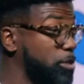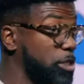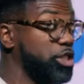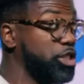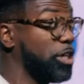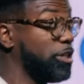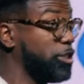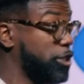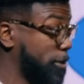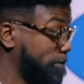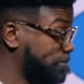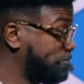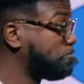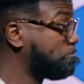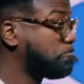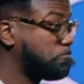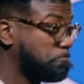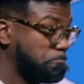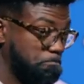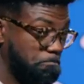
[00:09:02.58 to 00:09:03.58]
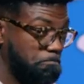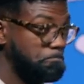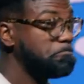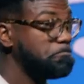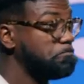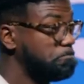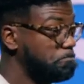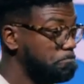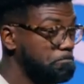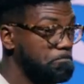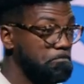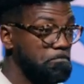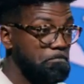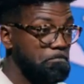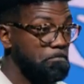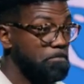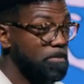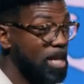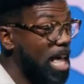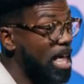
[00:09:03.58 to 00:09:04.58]
in church.
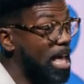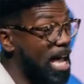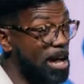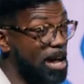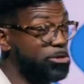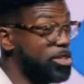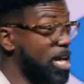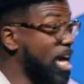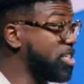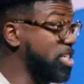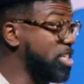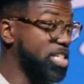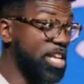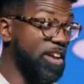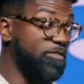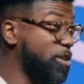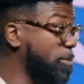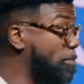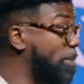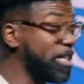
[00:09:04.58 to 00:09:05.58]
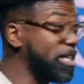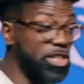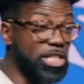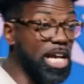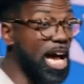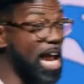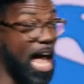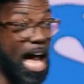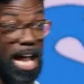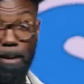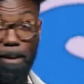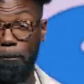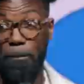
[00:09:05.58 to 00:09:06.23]
hey, I'm trying to just give you the best shot I can